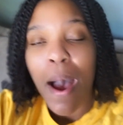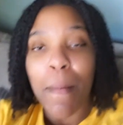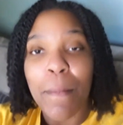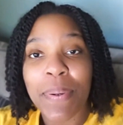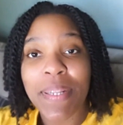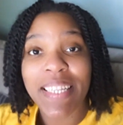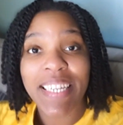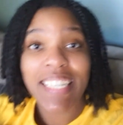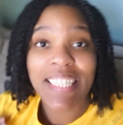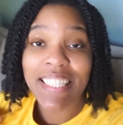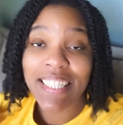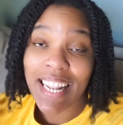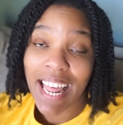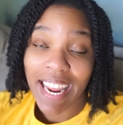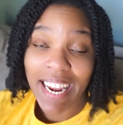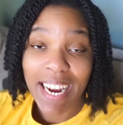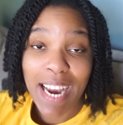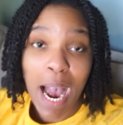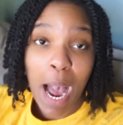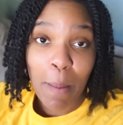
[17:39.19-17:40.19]
please
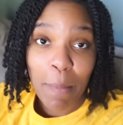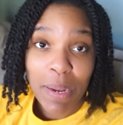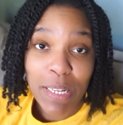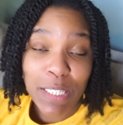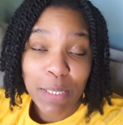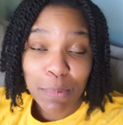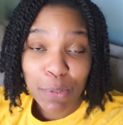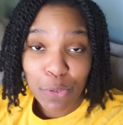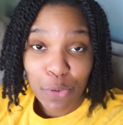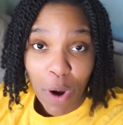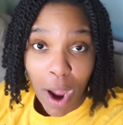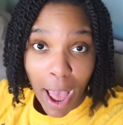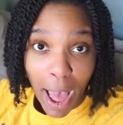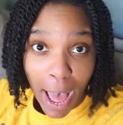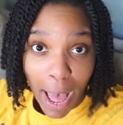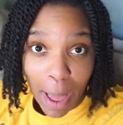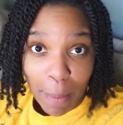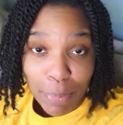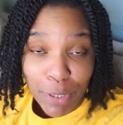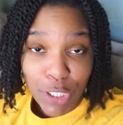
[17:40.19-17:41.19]
like, comment,
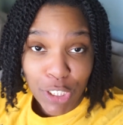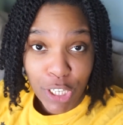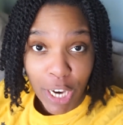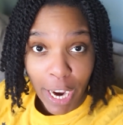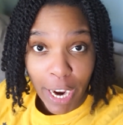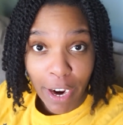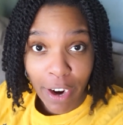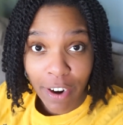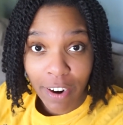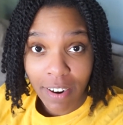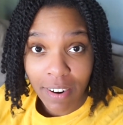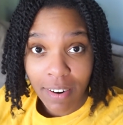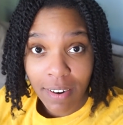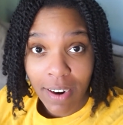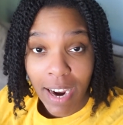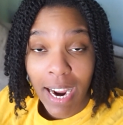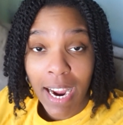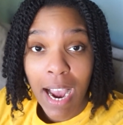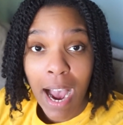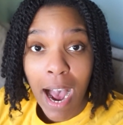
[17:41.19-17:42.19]
subscribe, share,
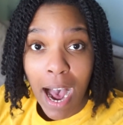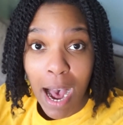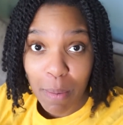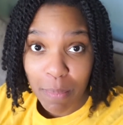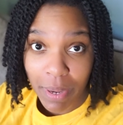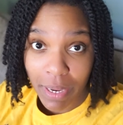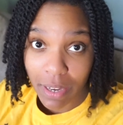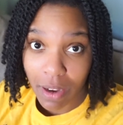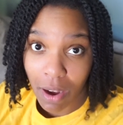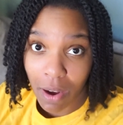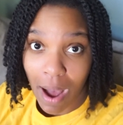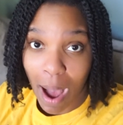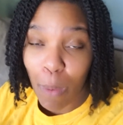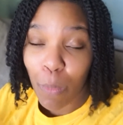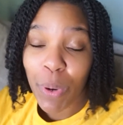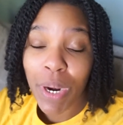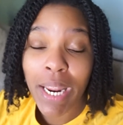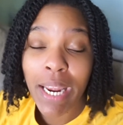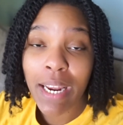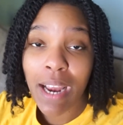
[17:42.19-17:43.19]
and comment, y'all. I
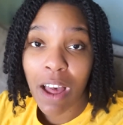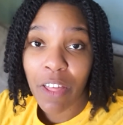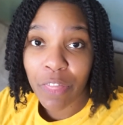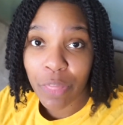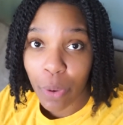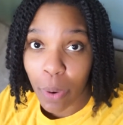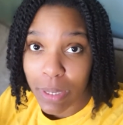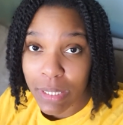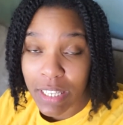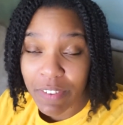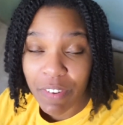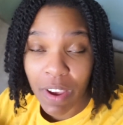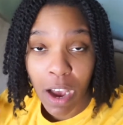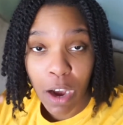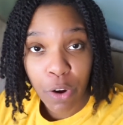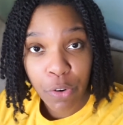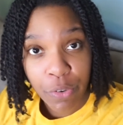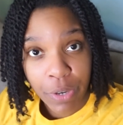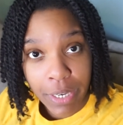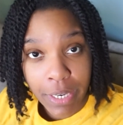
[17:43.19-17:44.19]
want to hear y'all thoughts, if
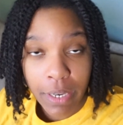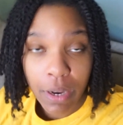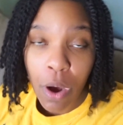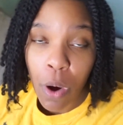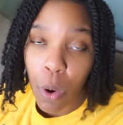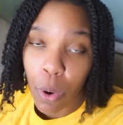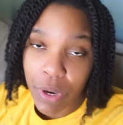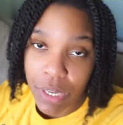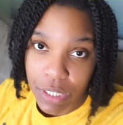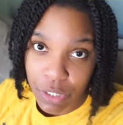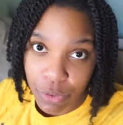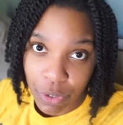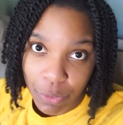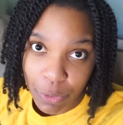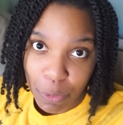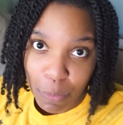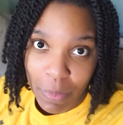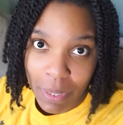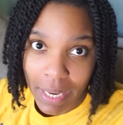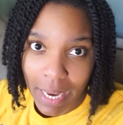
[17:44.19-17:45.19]
y'all agree or disagree
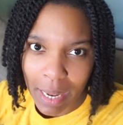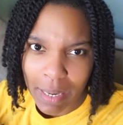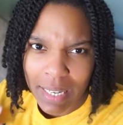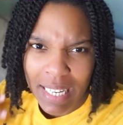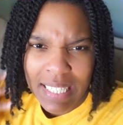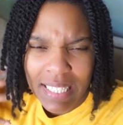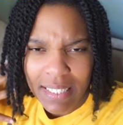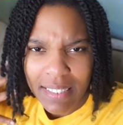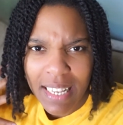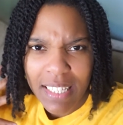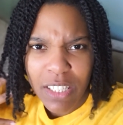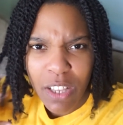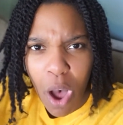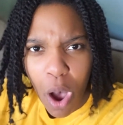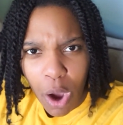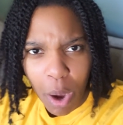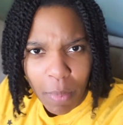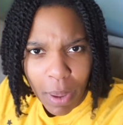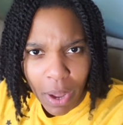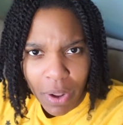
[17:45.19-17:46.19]
with me, and let's
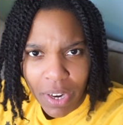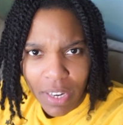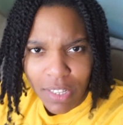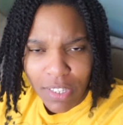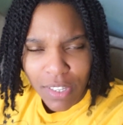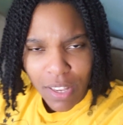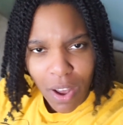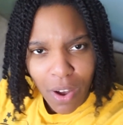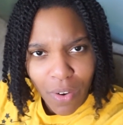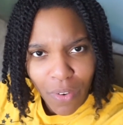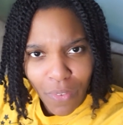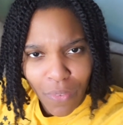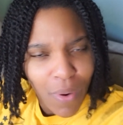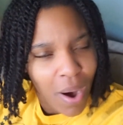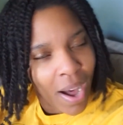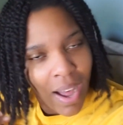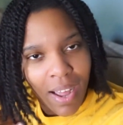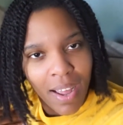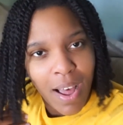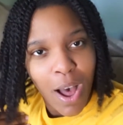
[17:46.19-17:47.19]
talk about it. So
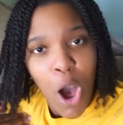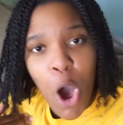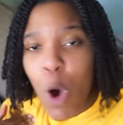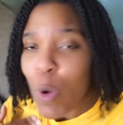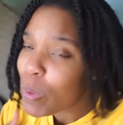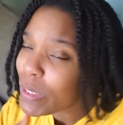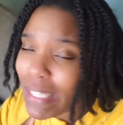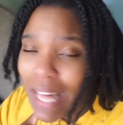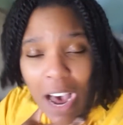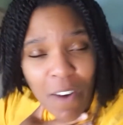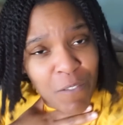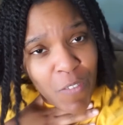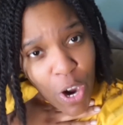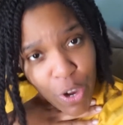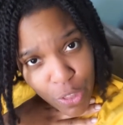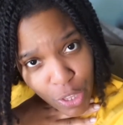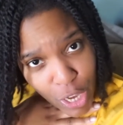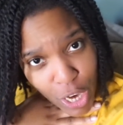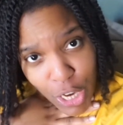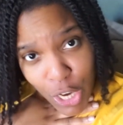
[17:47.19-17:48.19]
without
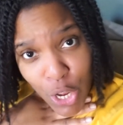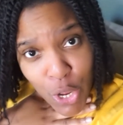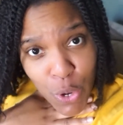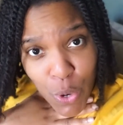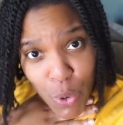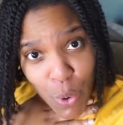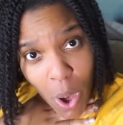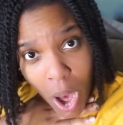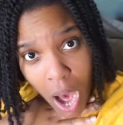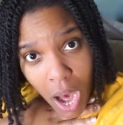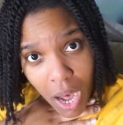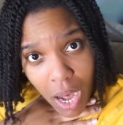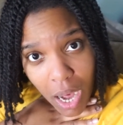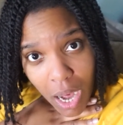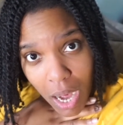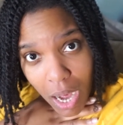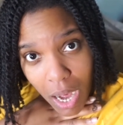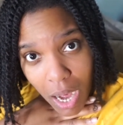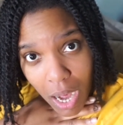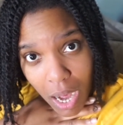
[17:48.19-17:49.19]
further ado,
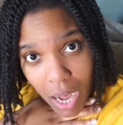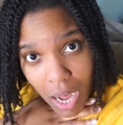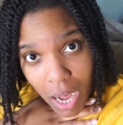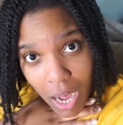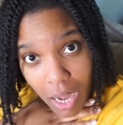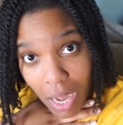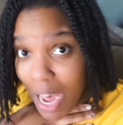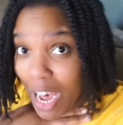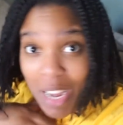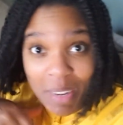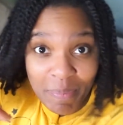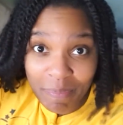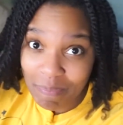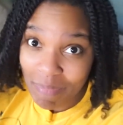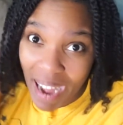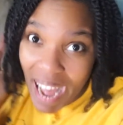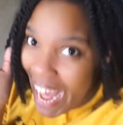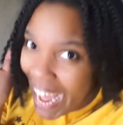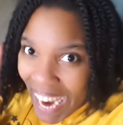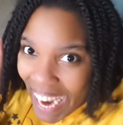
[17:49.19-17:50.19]
bye.